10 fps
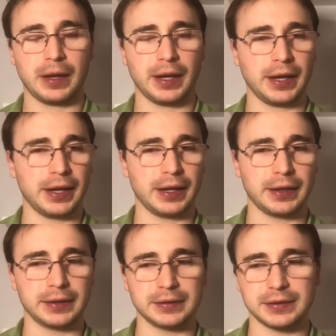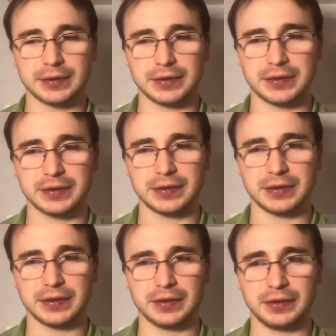And
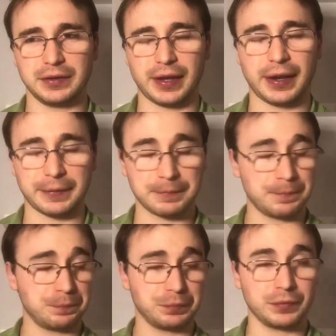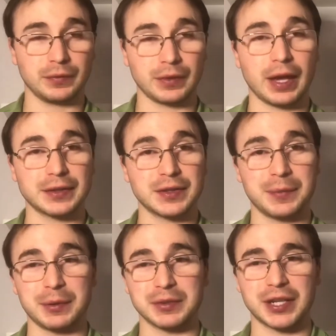that to
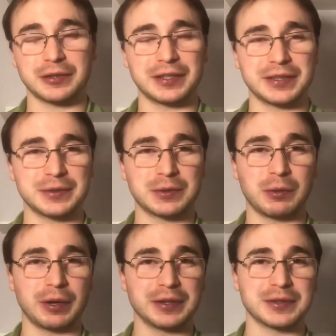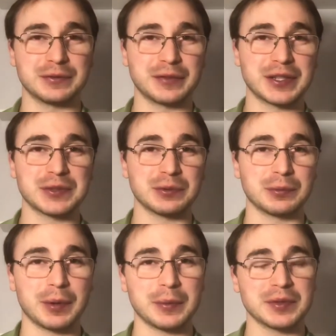me was actually sort of quite a sort of visceral
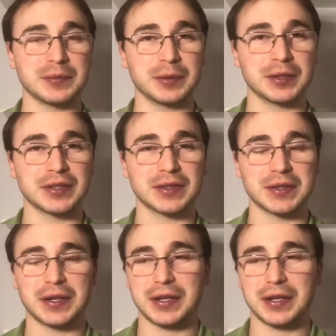moment, to be honest.